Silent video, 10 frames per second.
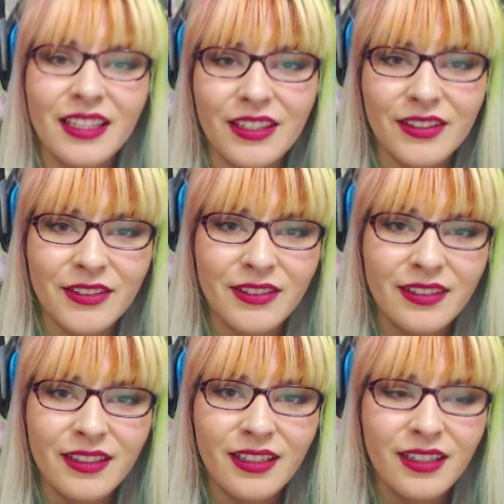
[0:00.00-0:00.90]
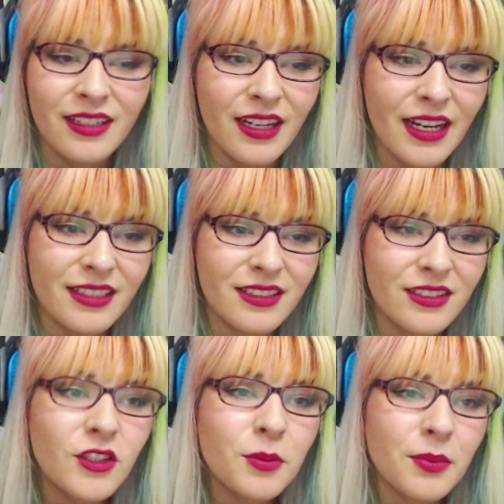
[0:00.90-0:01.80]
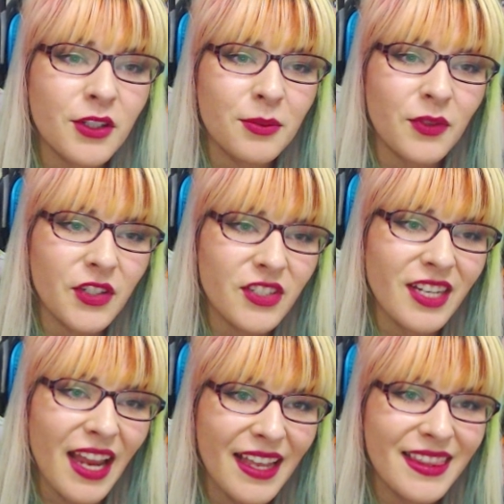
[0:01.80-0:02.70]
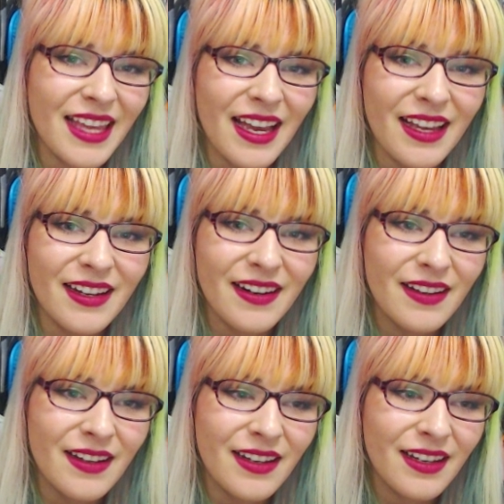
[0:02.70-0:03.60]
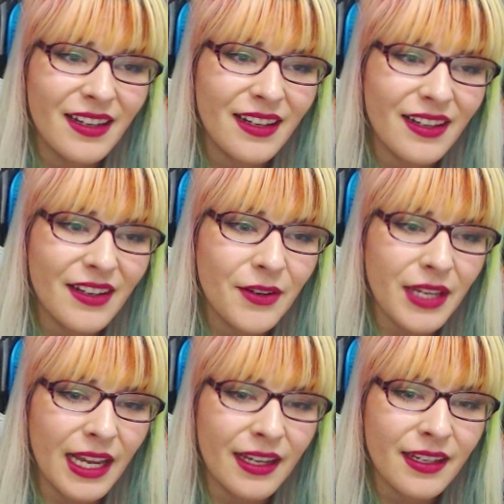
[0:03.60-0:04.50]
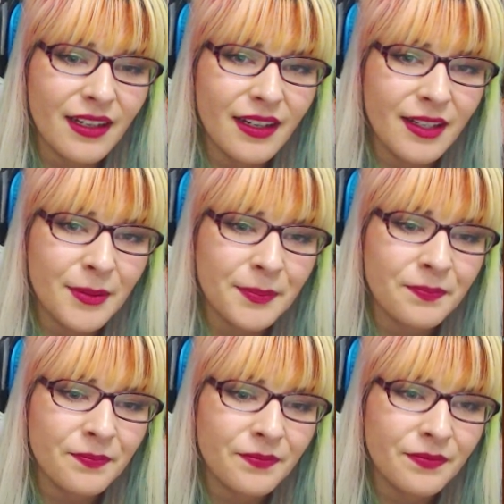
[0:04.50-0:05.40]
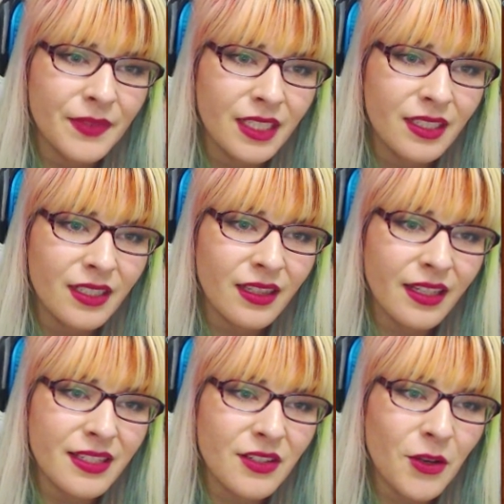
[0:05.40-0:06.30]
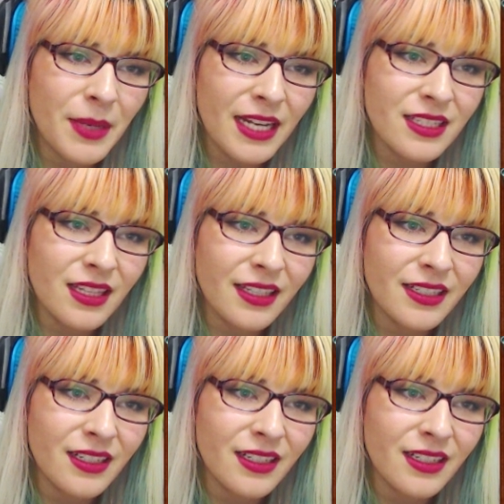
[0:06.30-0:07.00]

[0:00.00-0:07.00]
you. I super appreciate that. Okay. Let's go back to Linden